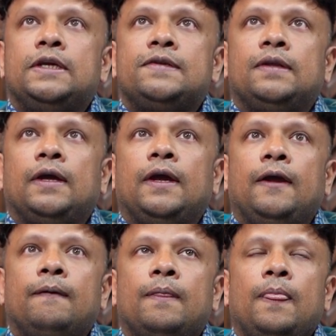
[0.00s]
Let's
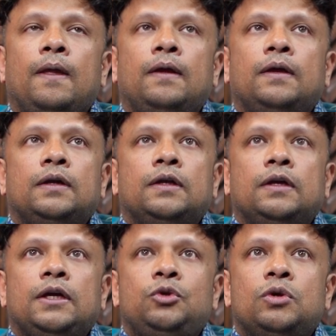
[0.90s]
say
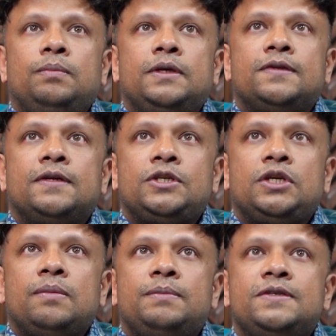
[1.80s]
it will be such
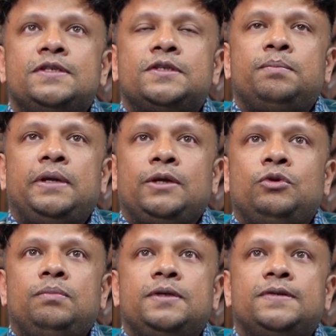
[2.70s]
a business plan
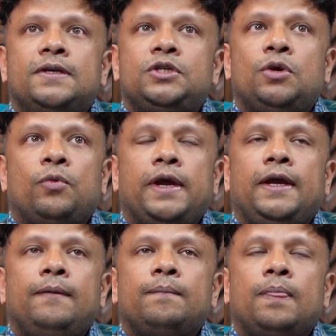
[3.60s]
will be such a
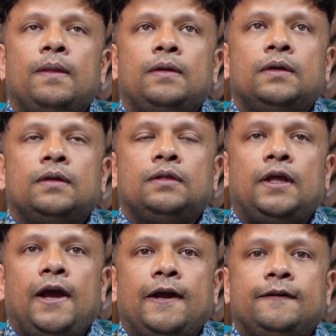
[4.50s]
way
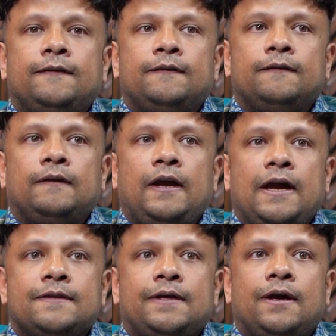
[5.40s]
that
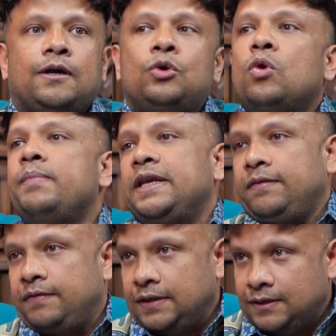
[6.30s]
has a
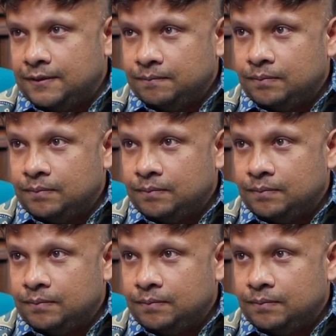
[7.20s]
co-benefit.